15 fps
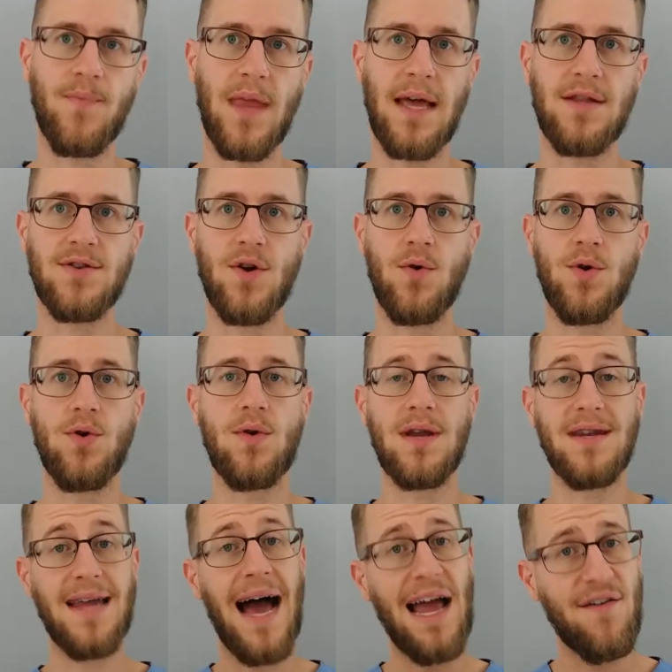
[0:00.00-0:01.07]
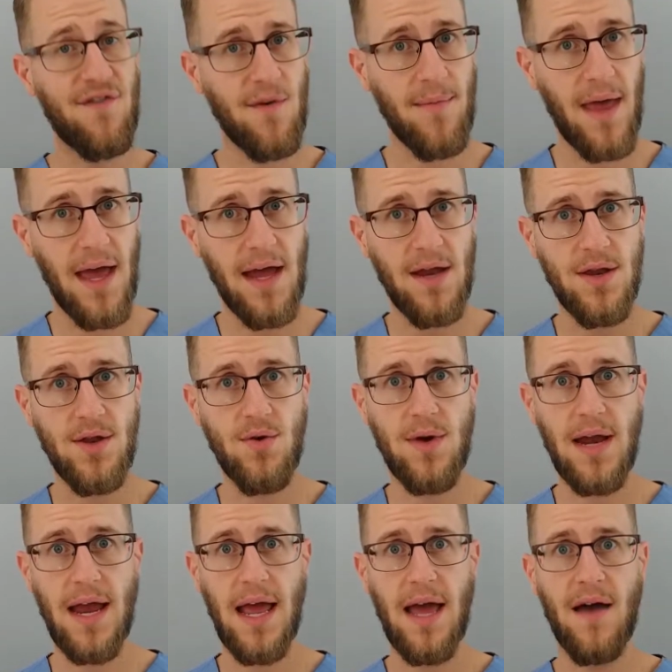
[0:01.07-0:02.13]
And so you can die from that. You
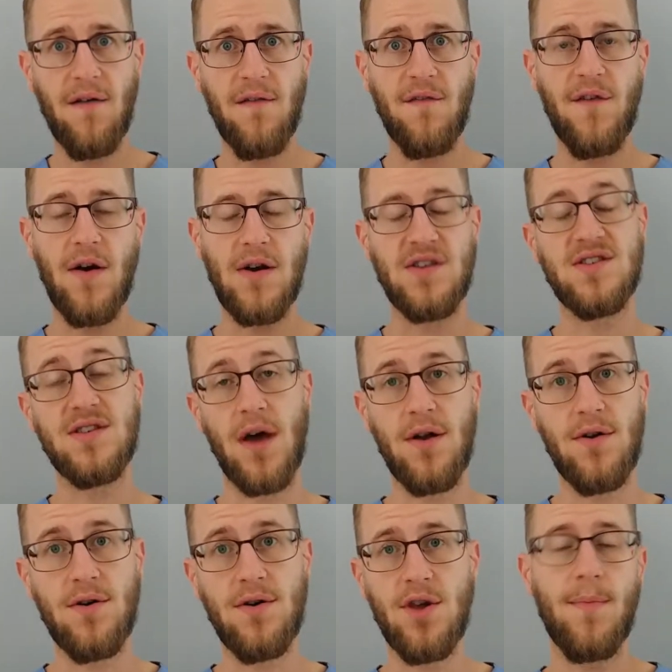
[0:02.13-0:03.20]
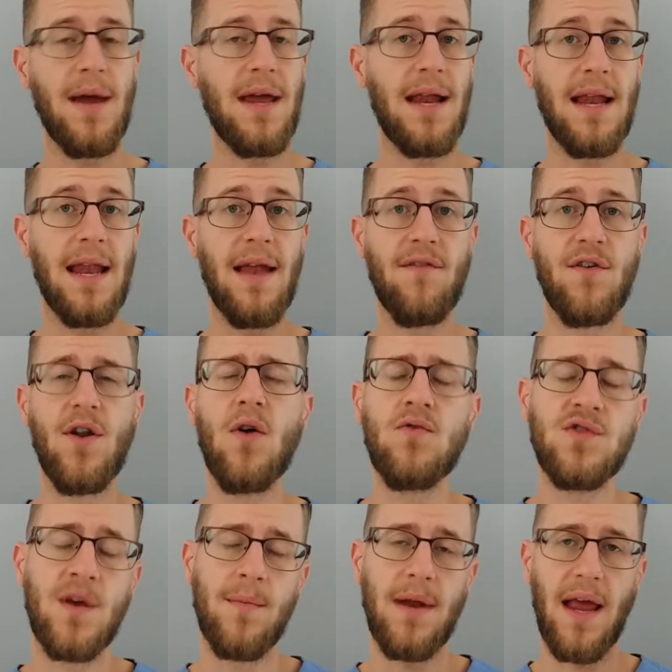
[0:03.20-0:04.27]
can have very subtle, you might never know
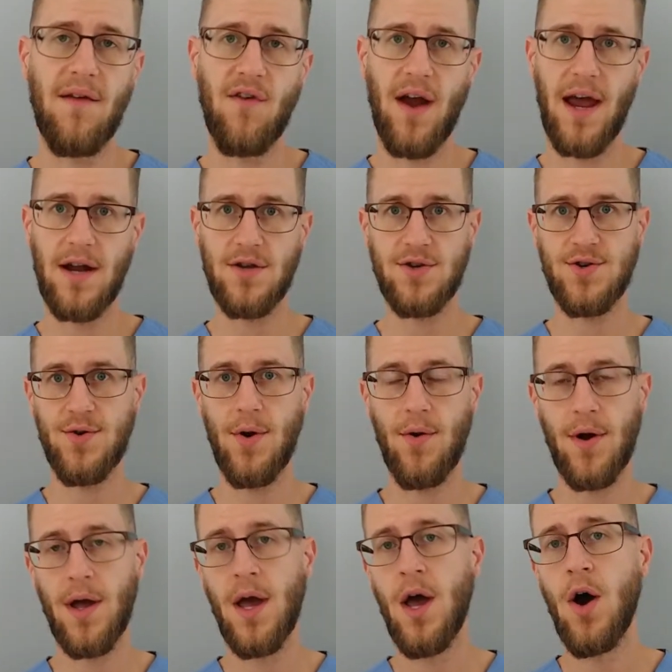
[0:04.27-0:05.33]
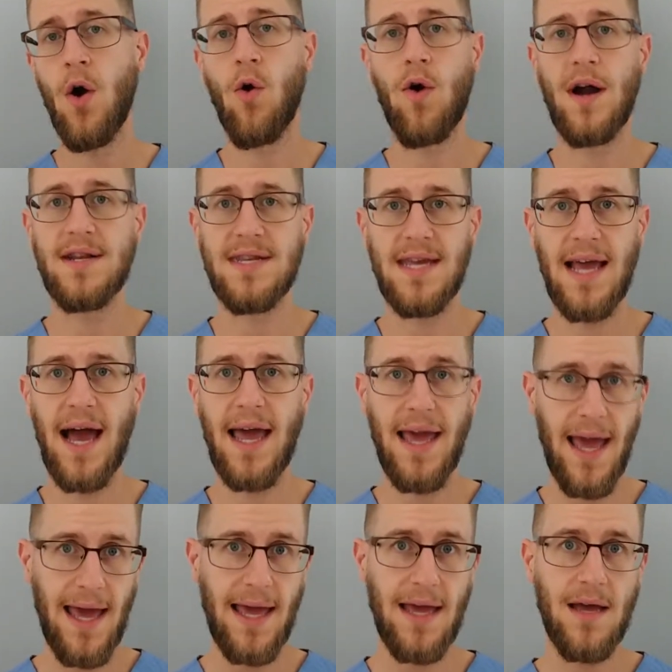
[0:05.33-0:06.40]
somebody ever had a stroke, or a
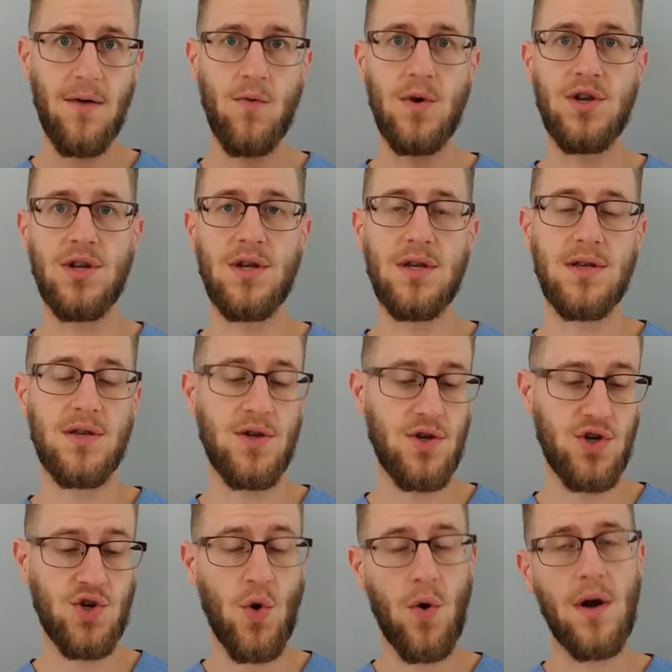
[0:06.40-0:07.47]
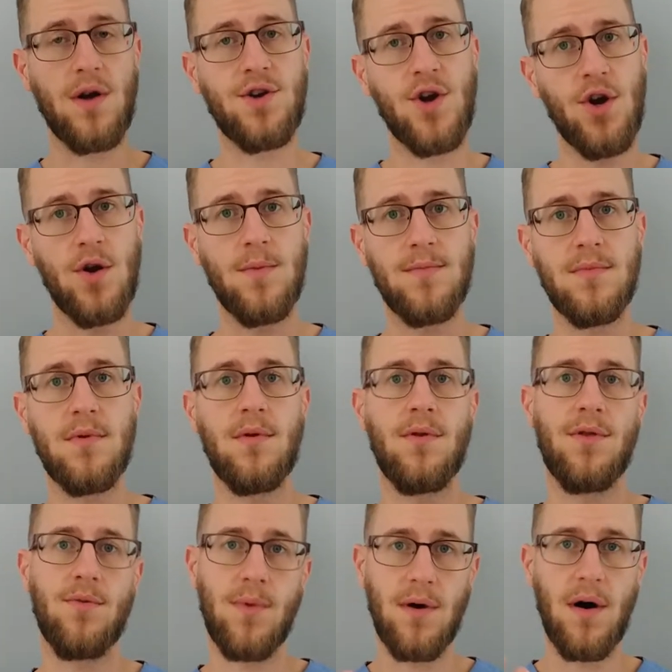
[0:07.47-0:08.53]
TIA, which is short-term,
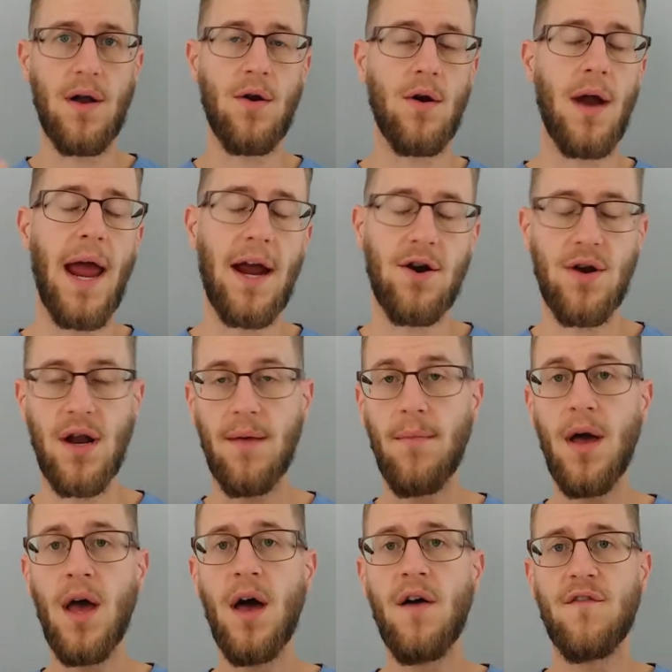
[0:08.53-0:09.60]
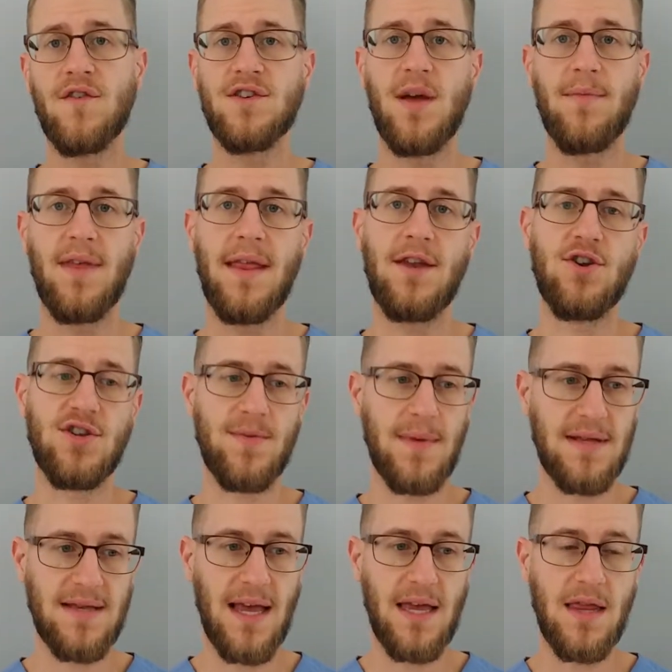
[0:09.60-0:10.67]
3-letter acronym for something that just
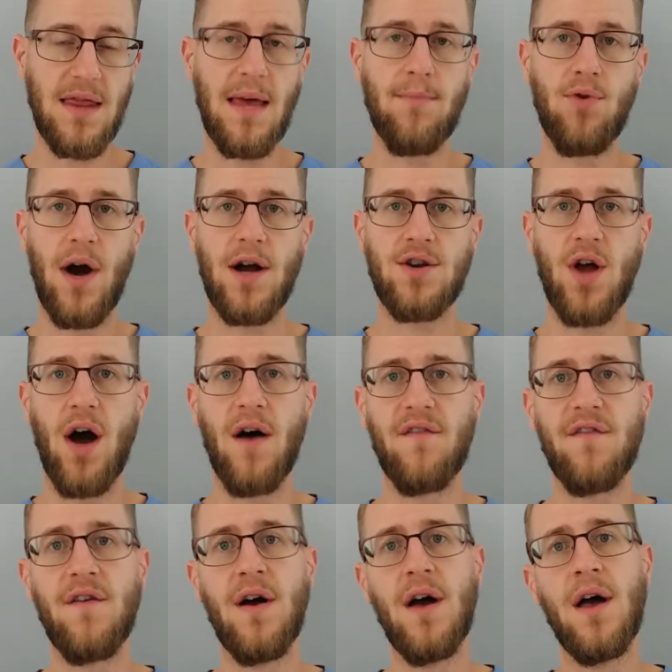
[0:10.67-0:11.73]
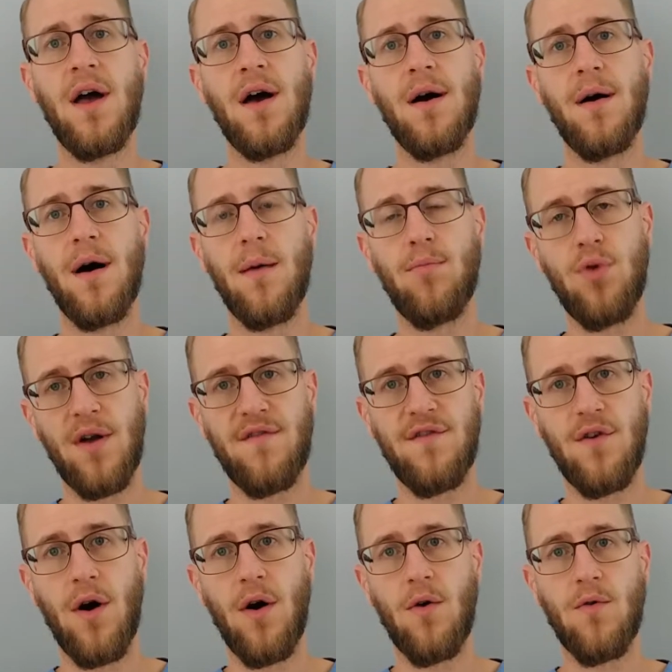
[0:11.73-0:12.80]
means that they blocked off blood
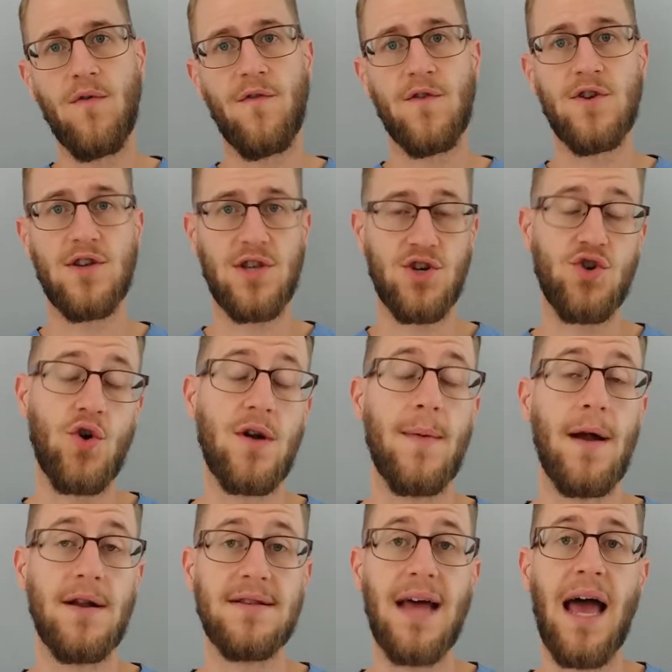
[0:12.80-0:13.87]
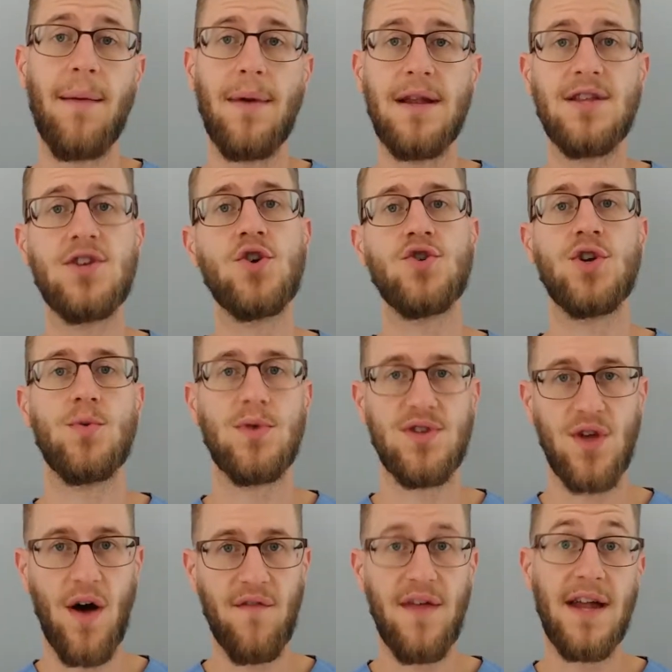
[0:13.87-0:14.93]
flow for just a short amount of time, and it's usually
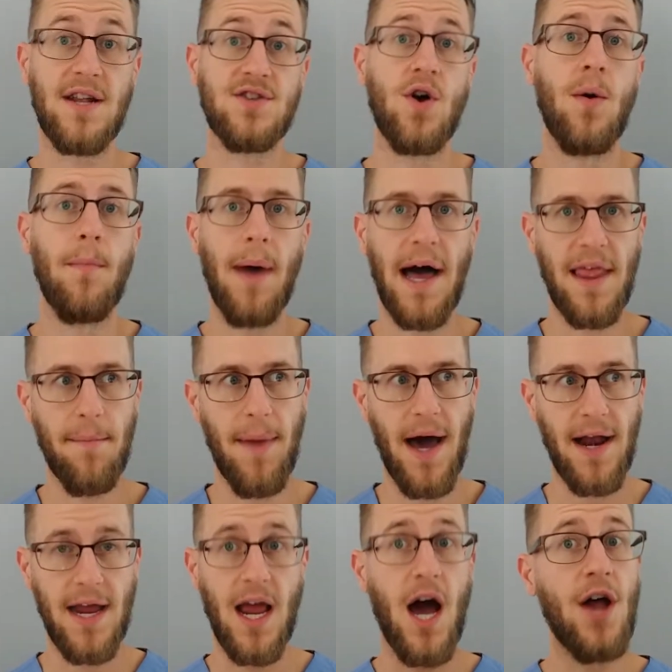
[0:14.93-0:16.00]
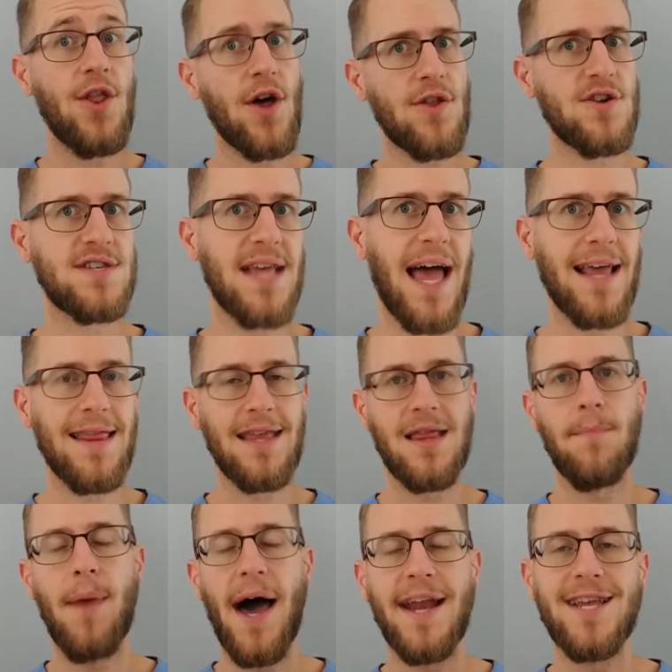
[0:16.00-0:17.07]
resolved on its own by the body. Another sign that the
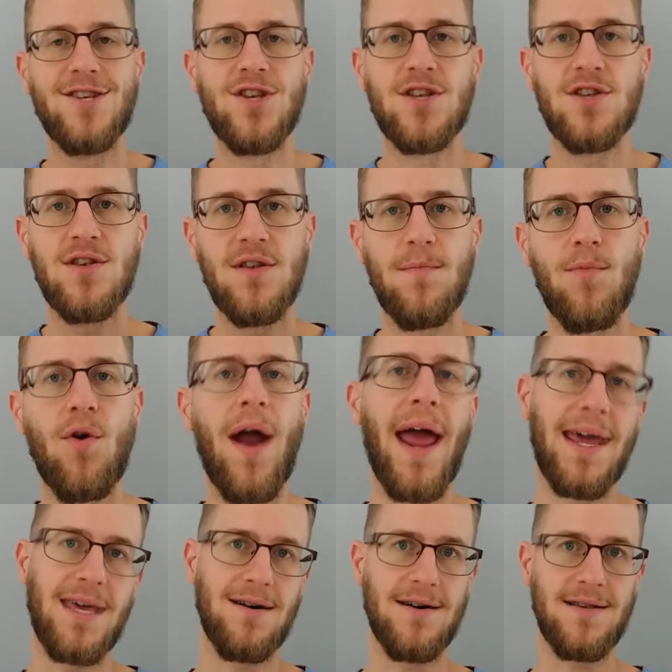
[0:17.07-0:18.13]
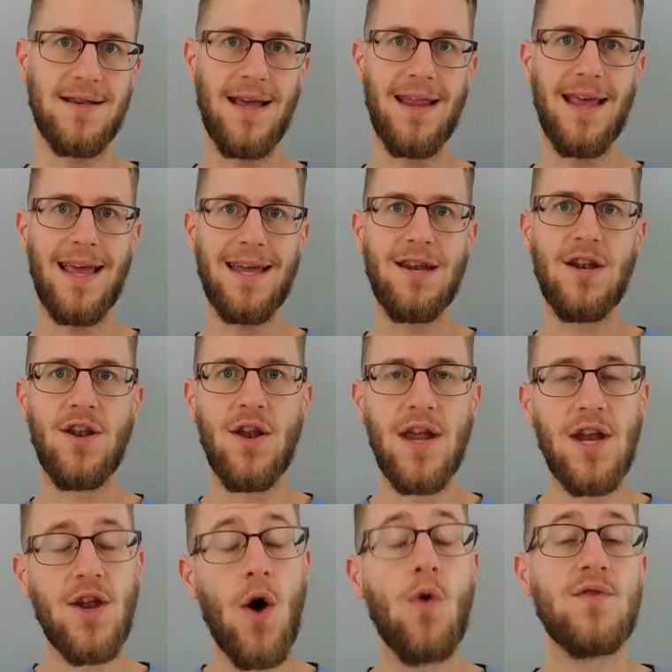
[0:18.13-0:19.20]
body is just miraculous, and
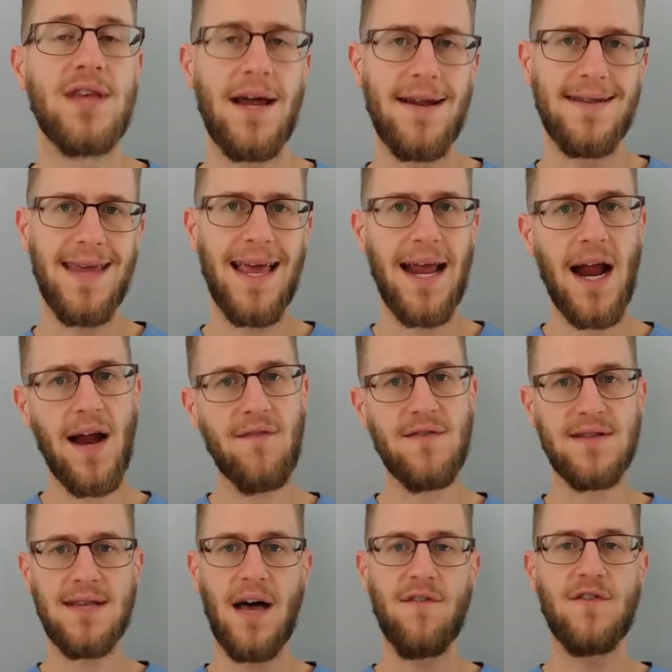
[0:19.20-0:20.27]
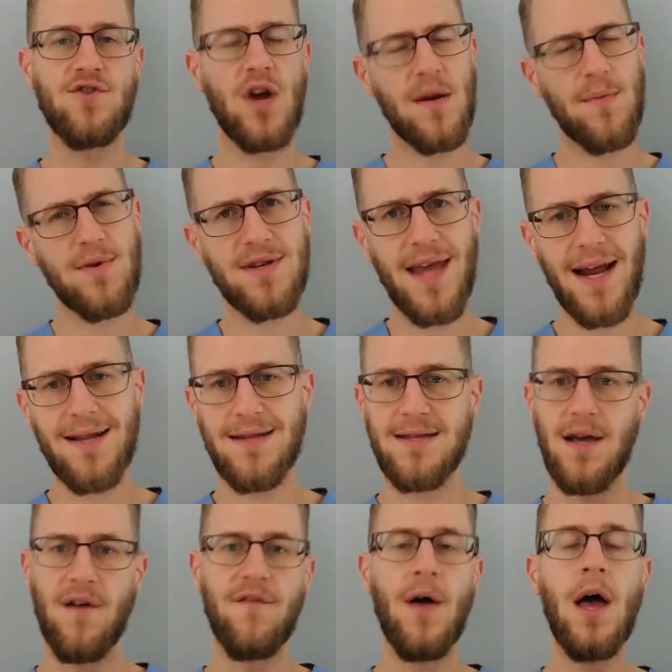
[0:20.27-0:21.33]
it knows how to take care of itself and try to protect
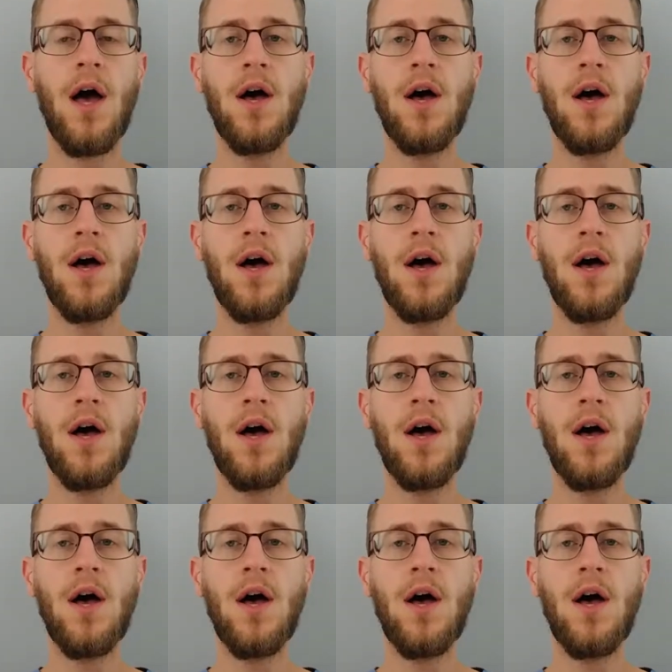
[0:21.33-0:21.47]
itself.